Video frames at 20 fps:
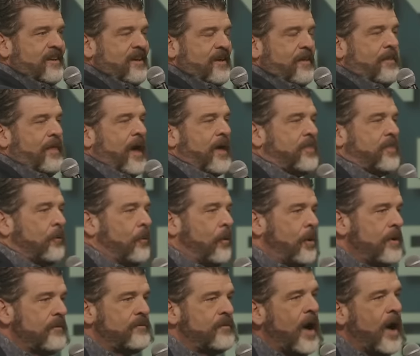that the
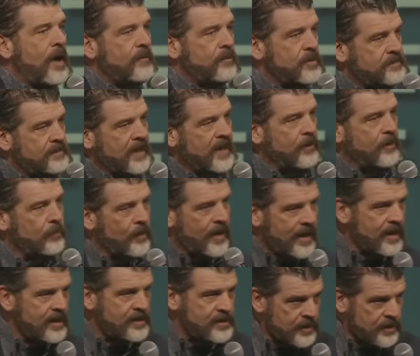word of God was being
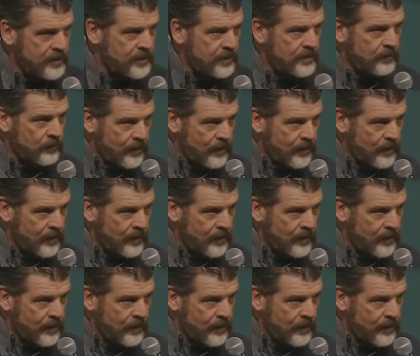written to,